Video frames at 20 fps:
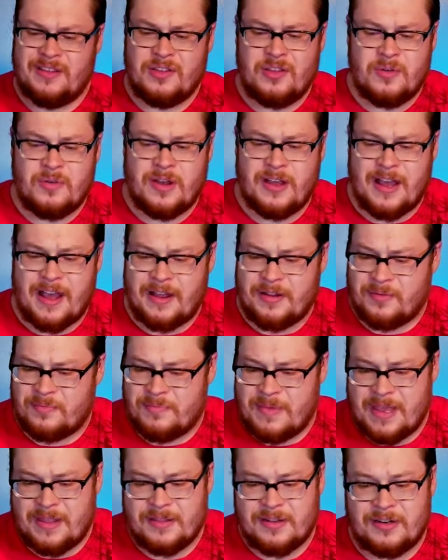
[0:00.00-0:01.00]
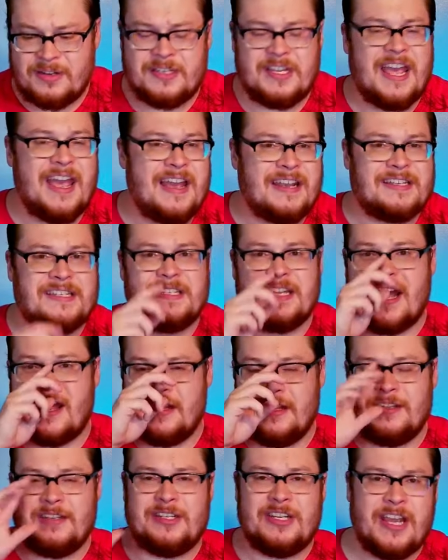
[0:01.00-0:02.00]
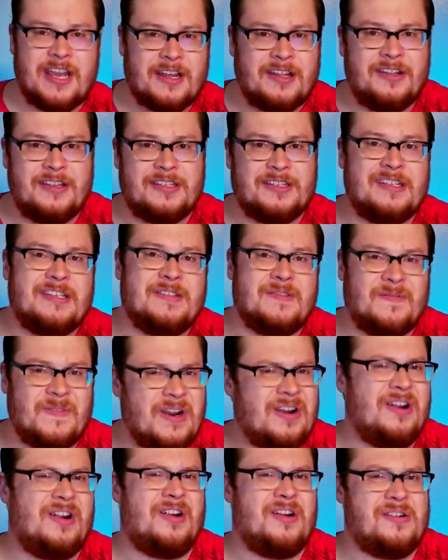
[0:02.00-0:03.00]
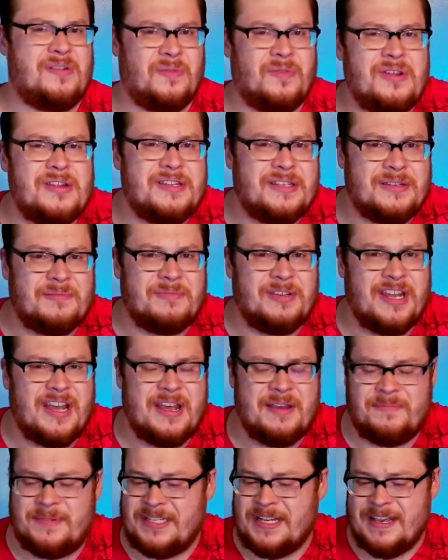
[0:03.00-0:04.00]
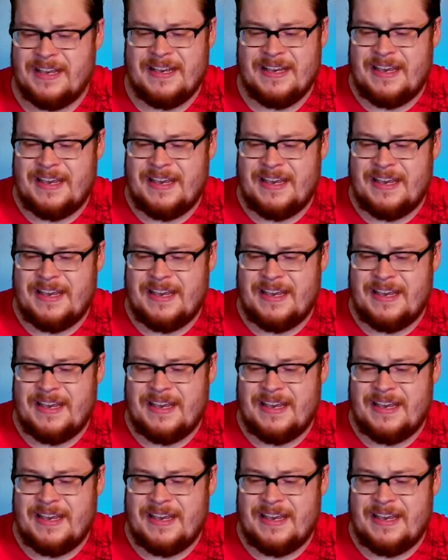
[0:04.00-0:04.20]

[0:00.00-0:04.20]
Yua? Oh man, their text on the checklist is very hard to read sometimes,